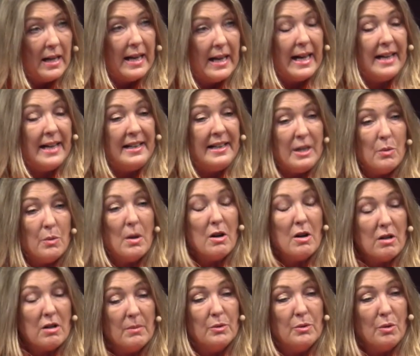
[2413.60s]
and he
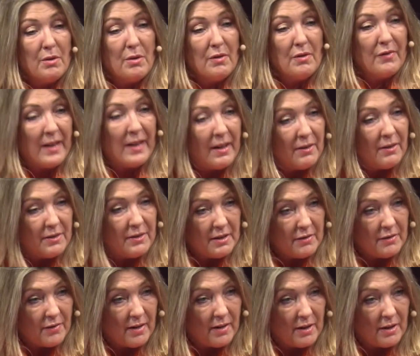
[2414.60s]
welcomed all the founding
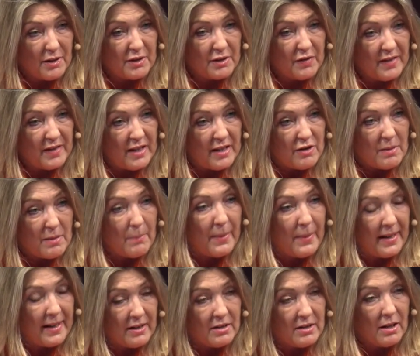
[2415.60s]
fathers of Egypt
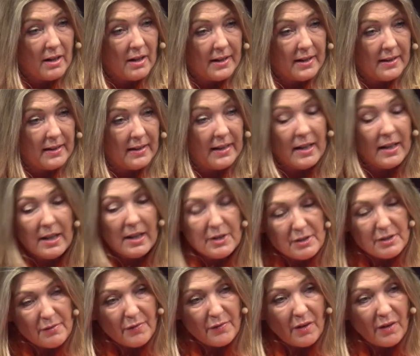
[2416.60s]
back to Highclere
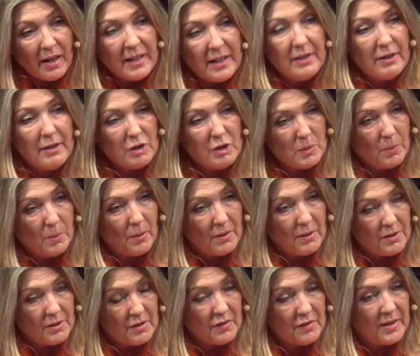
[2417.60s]
to find those
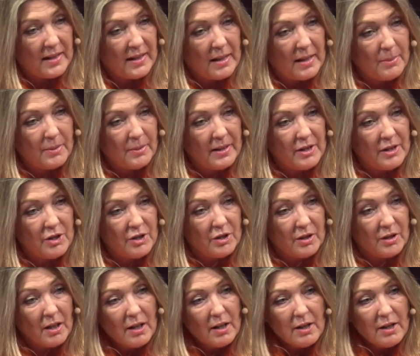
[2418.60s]
points of
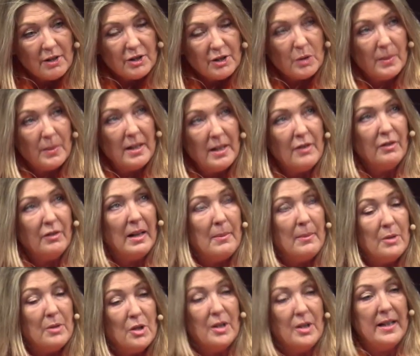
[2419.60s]
collaboration. So whenever I'm
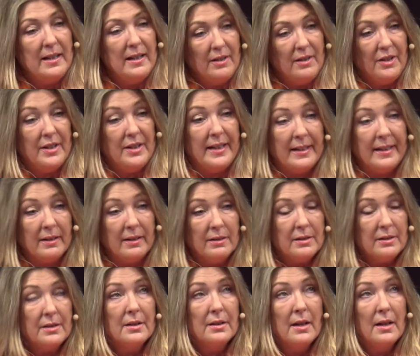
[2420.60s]
looking at
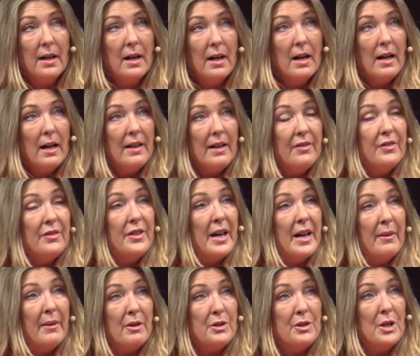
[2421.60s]
things,
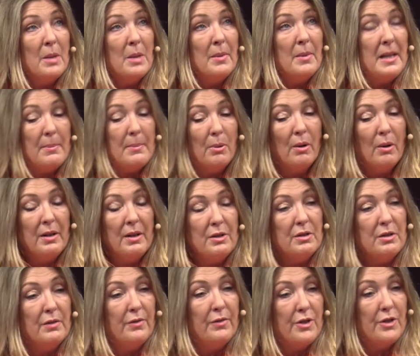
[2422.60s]
there are so many
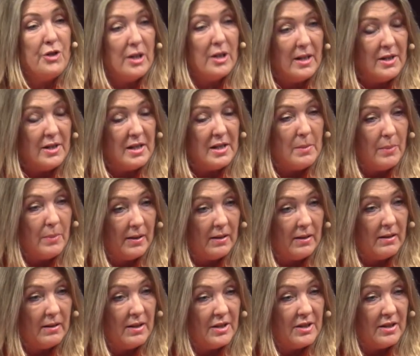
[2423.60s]
points of fragility,
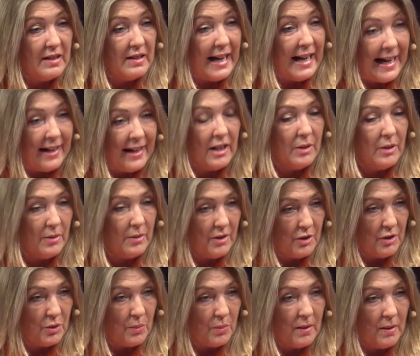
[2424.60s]
brittleness, and anger in
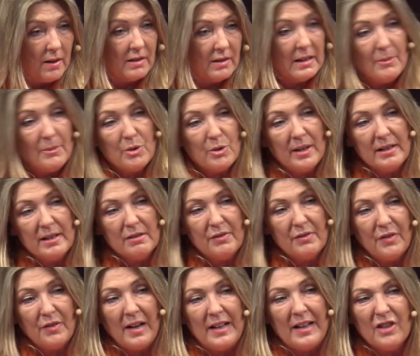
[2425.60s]
this world. I'm trying to
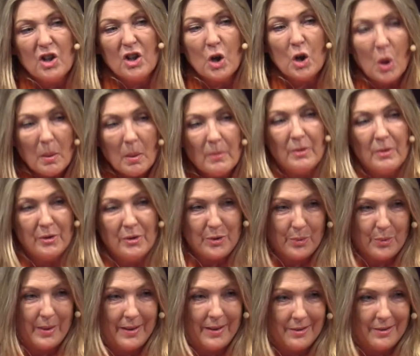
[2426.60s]
find the common
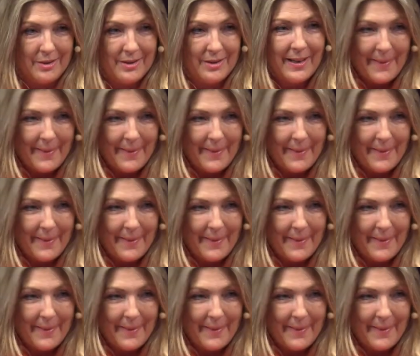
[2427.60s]
threads,